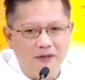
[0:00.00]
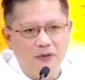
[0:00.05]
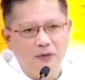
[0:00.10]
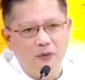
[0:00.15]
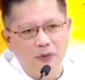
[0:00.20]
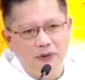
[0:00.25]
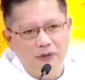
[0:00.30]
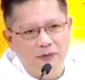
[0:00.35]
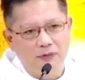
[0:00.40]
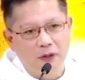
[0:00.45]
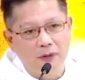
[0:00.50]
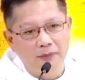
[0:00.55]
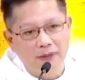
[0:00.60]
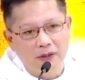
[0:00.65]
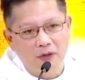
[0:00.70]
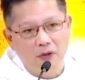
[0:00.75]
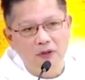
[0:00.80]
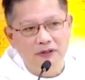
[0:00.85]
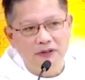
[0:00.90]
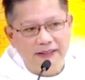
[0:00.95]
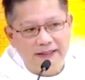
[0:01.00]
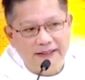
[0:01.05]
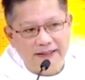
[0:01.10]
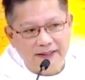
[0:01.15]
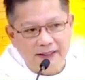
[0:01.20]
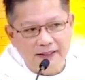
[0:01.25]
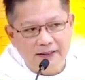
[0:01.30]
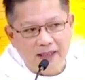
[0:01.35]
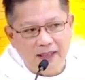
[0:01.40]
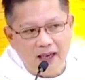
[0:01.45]
we formed our own
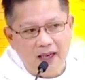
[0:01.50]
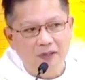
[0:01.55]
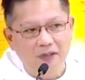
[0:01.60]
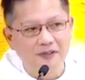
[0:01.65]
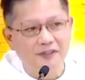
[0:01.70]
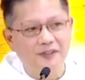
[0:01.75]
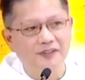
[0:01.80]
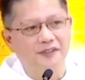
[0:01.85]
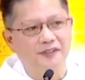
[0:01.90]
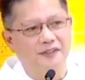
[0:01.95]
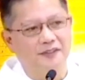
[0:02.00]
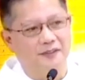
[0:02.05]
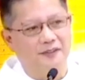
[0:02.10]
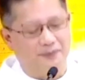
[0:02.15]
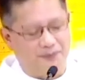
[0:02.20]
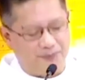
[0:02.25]
retreat house.